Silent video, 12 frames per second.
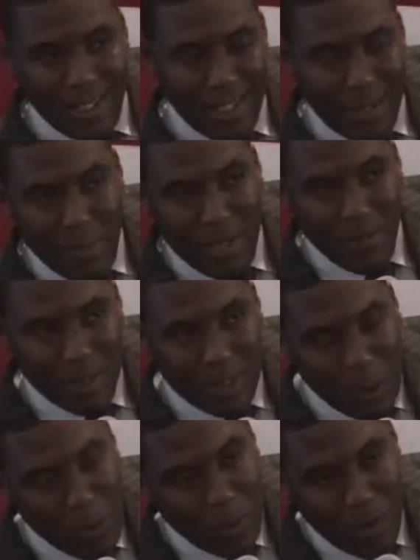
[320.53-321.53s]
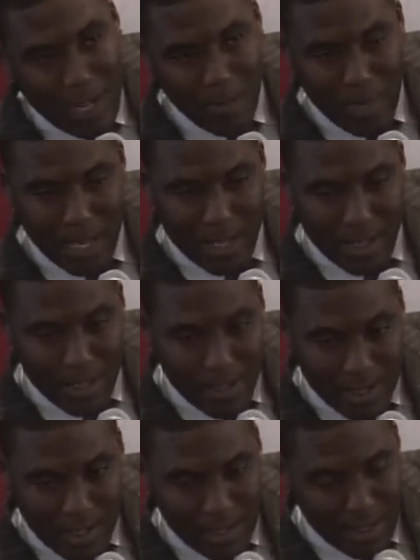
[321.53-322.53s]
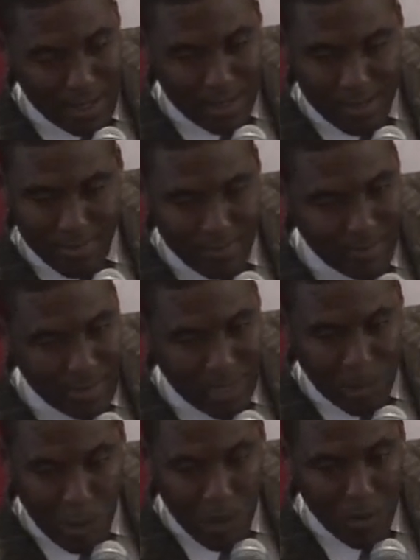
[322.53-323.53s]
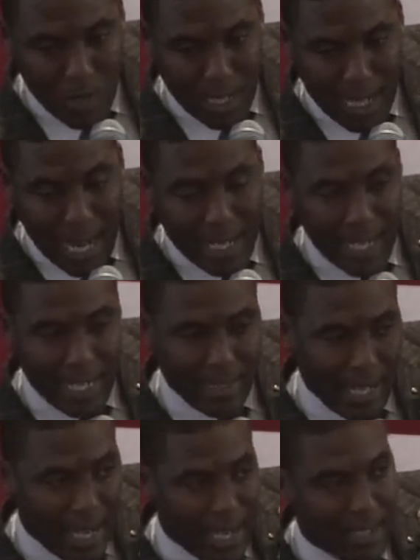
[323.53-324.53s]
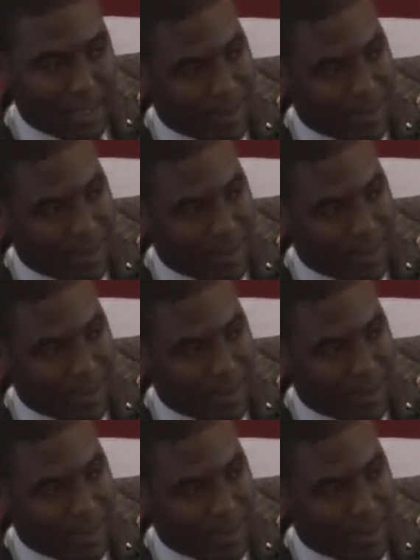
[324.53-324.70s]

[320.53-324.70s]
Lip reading: I mean, it was so great, man, to grow up with a guy like that.